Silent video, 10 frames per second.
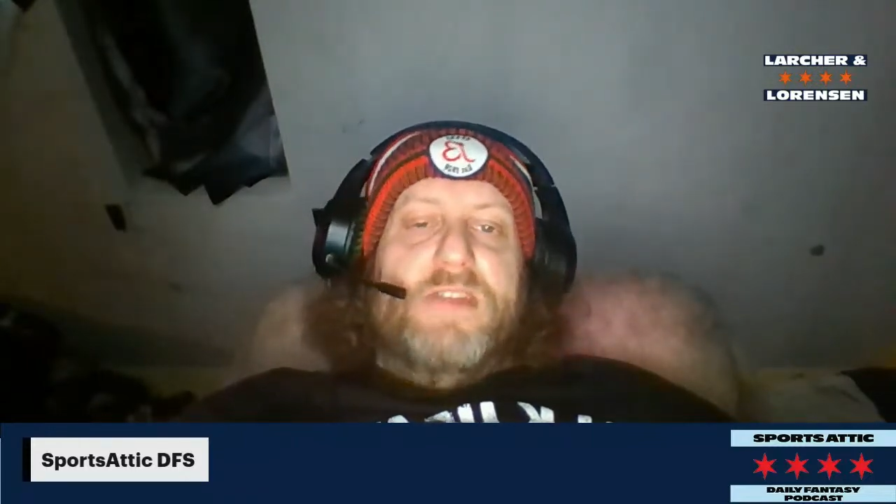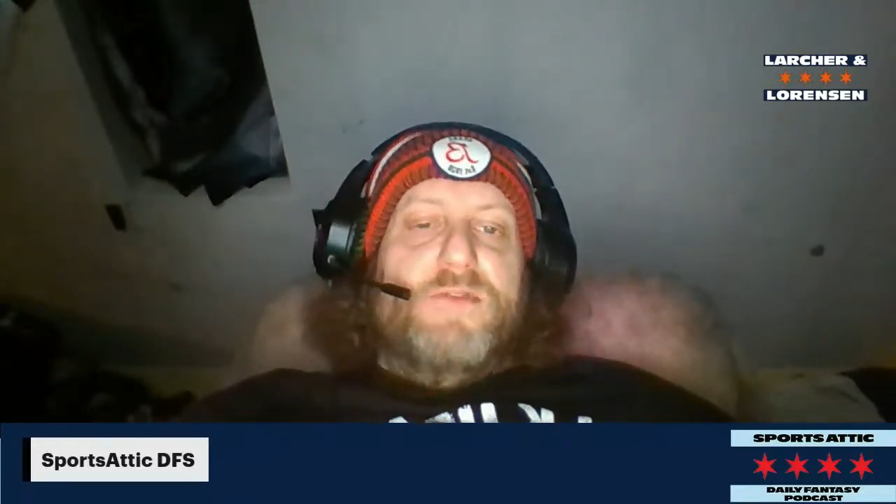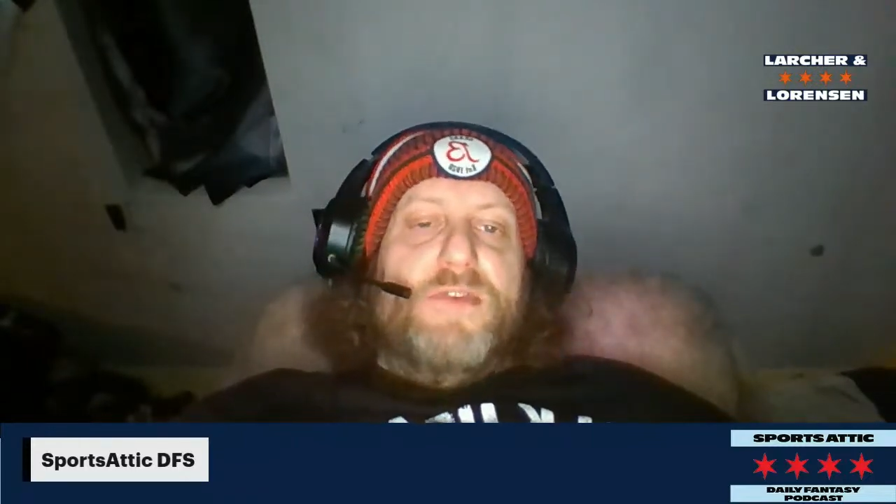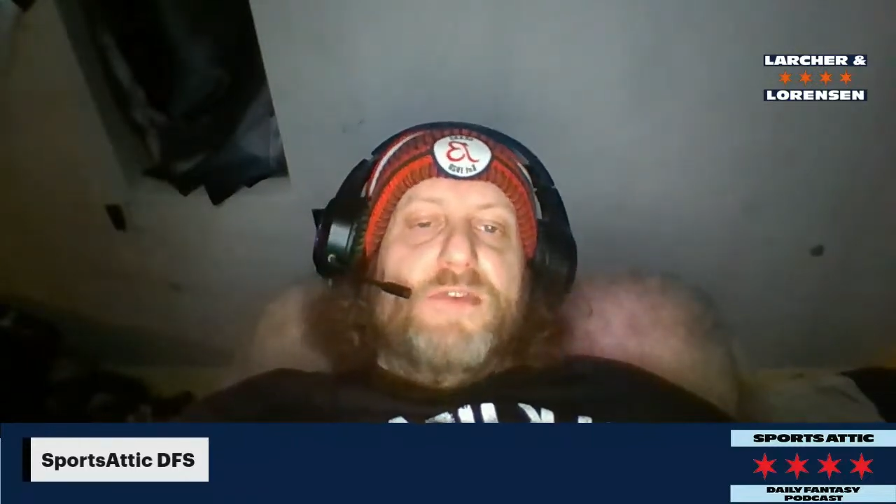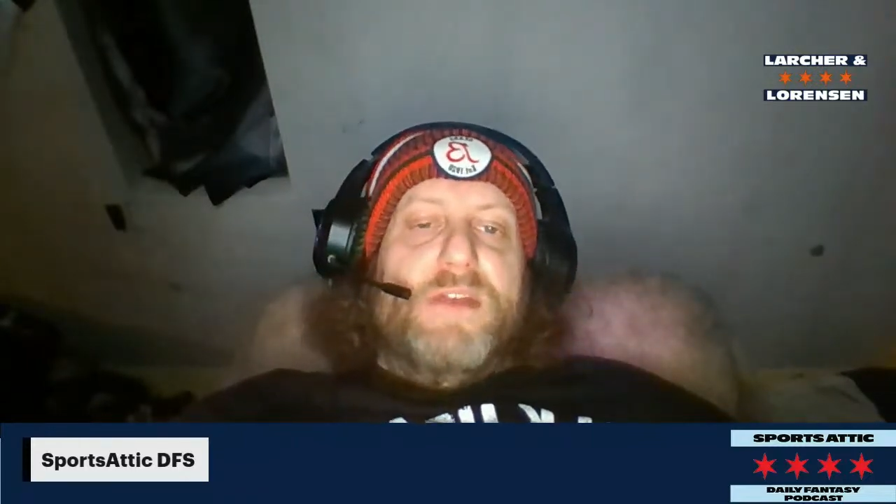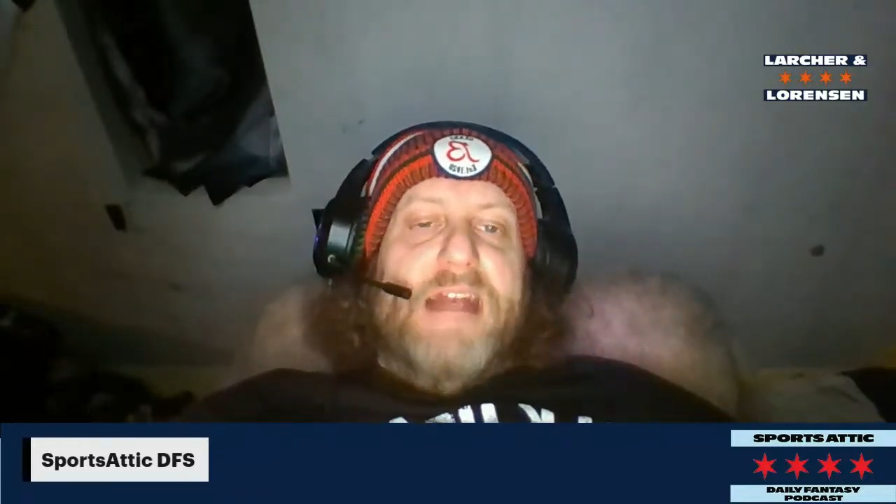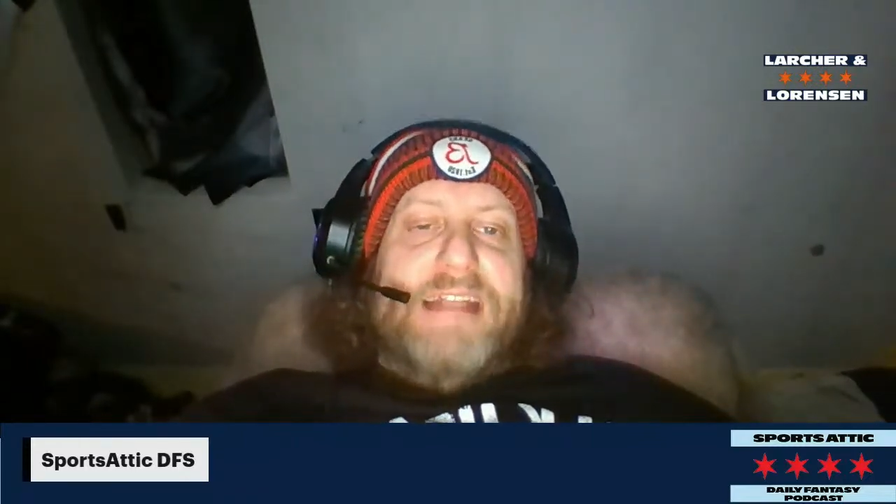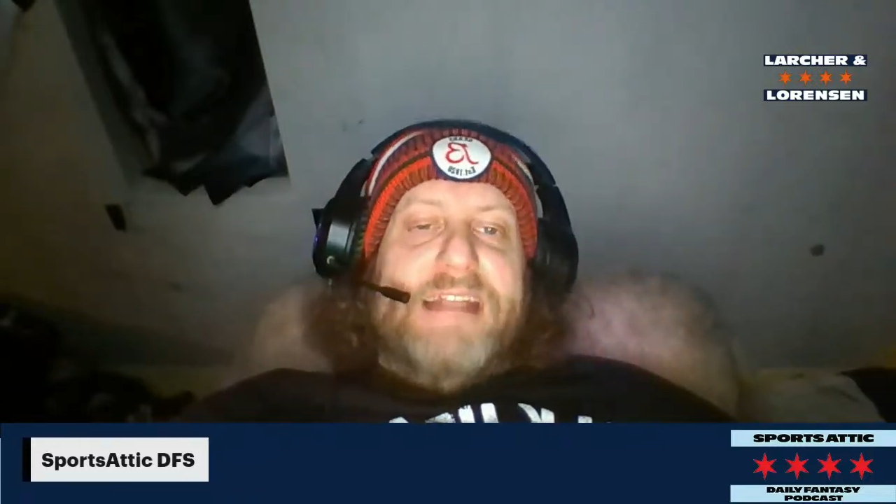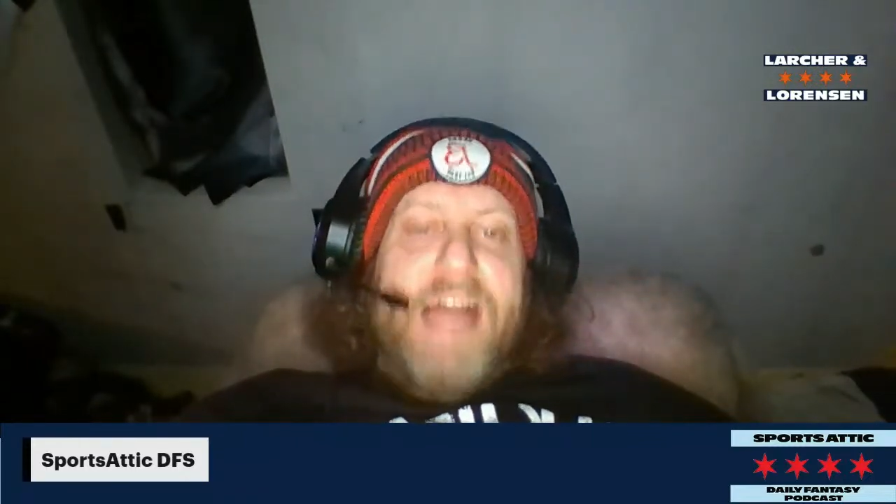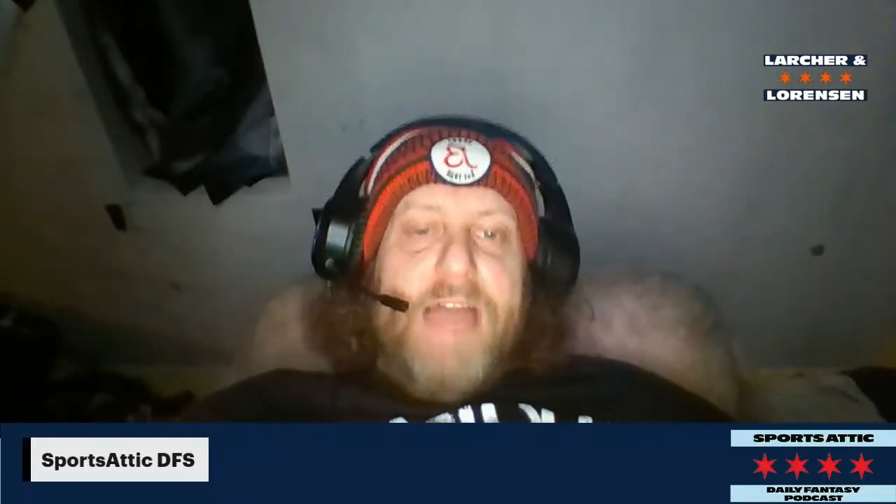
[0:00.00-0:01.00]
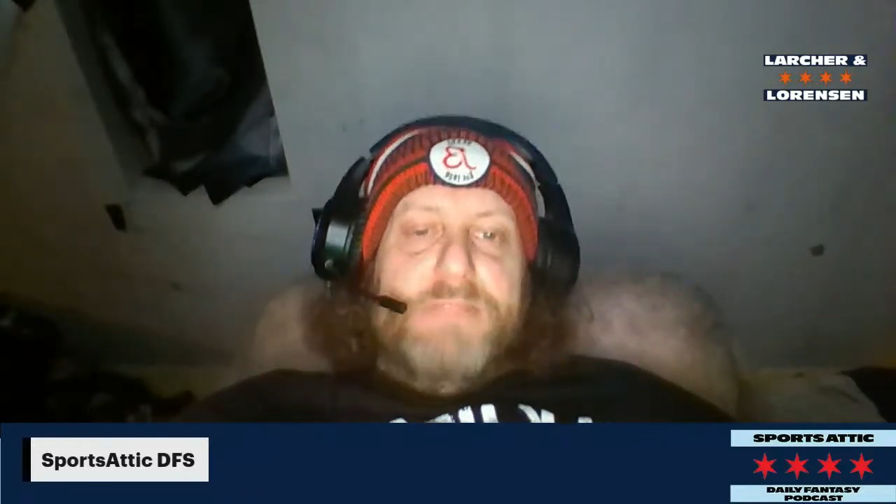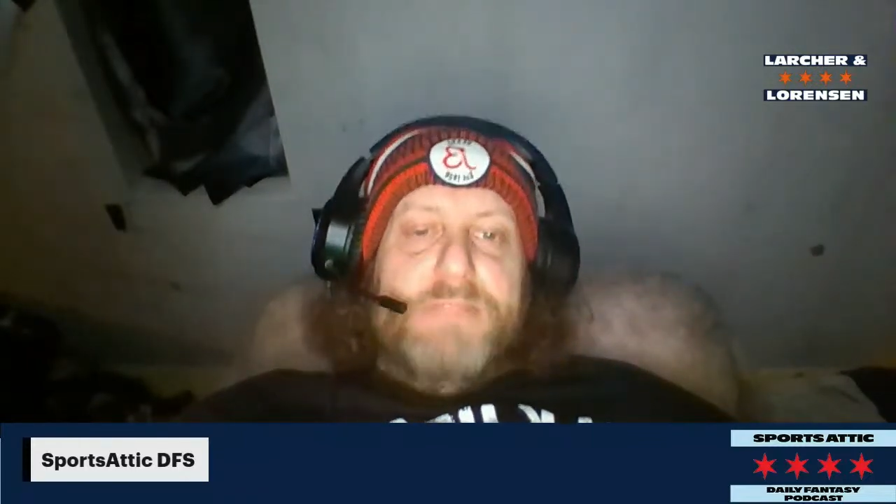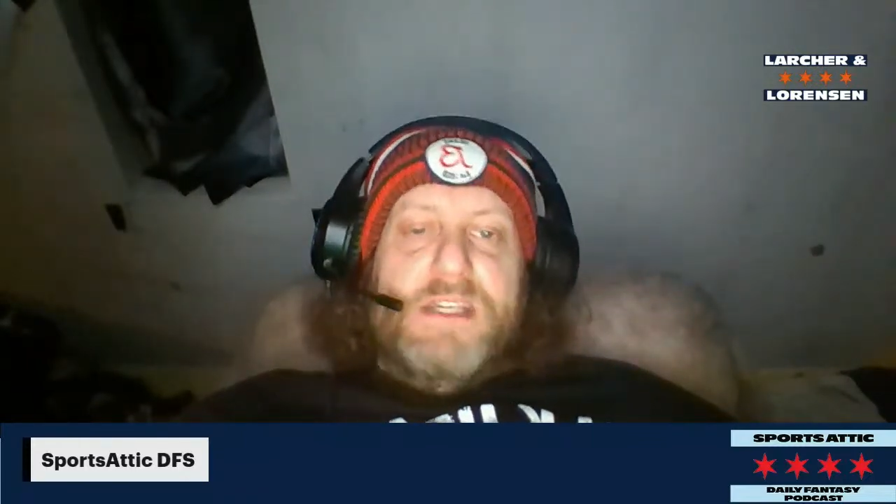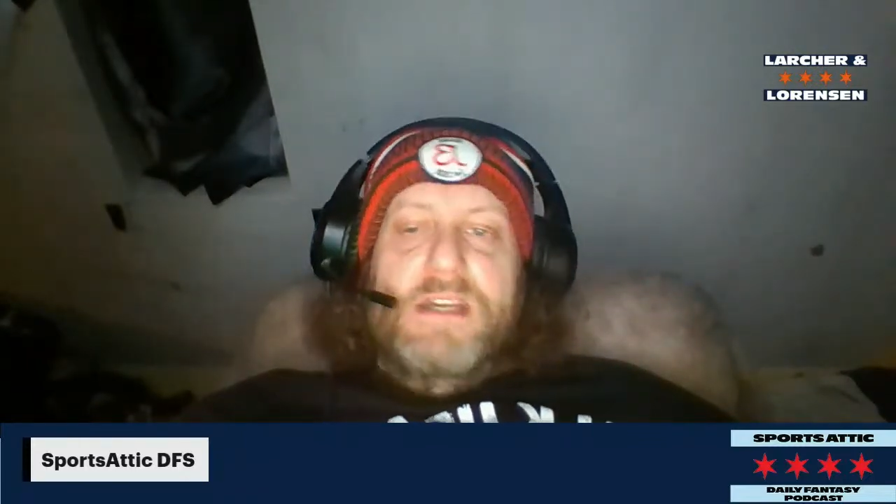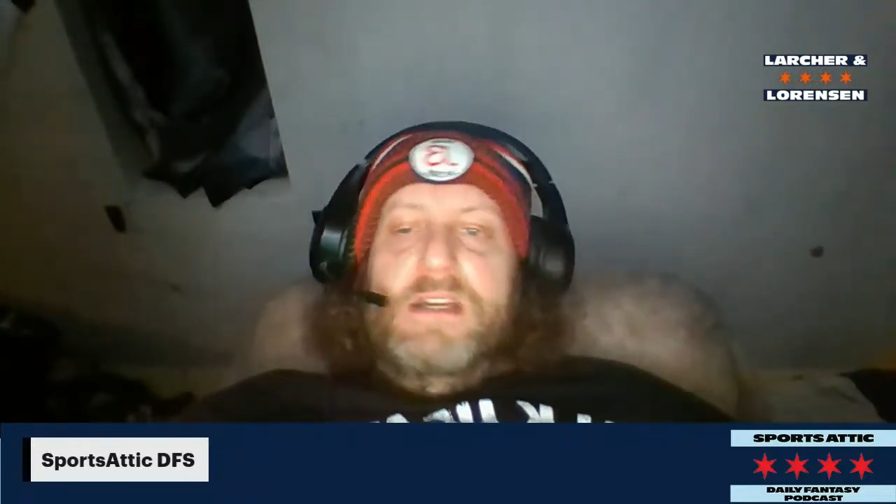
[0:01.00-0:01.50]
He threw 39
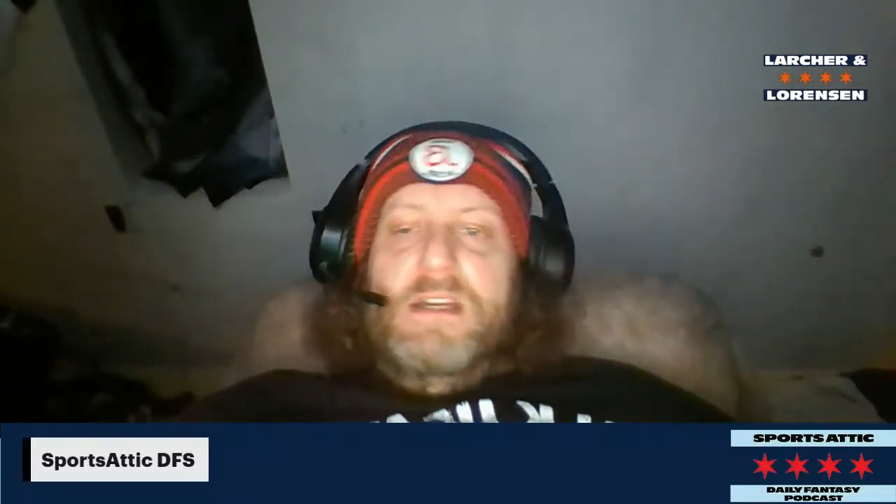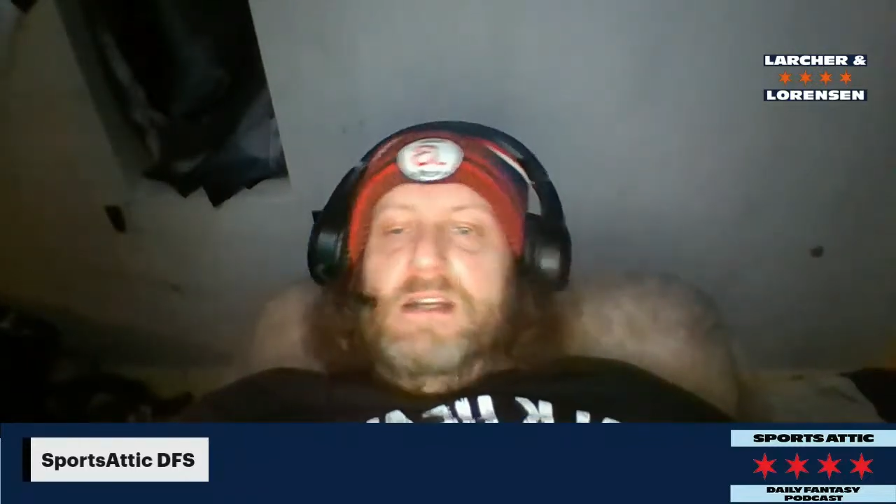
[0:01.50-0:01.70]
times